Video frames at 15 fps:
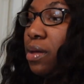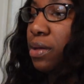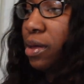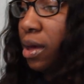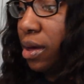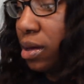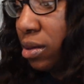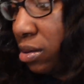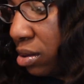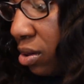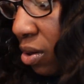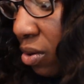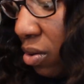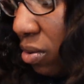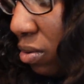Yeah,
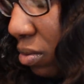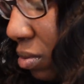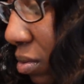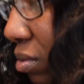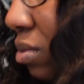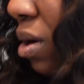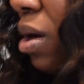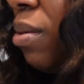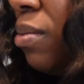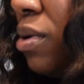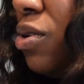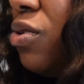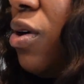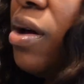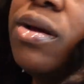so I'm
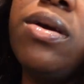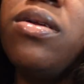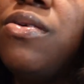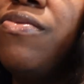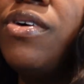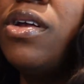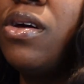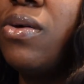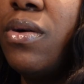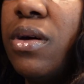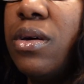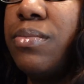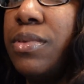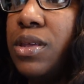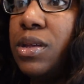going to try to get a video
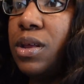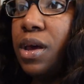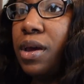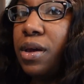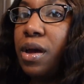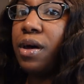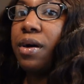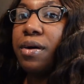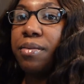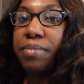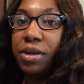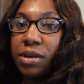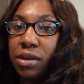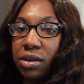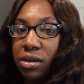up today, y'all,
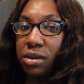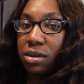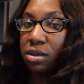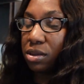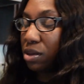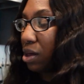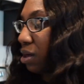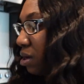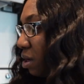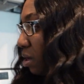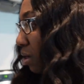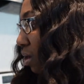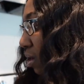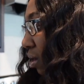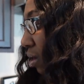because
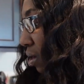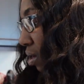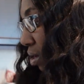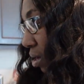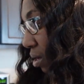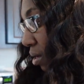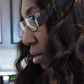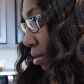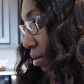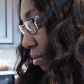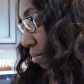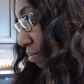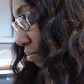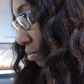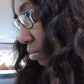
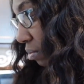um,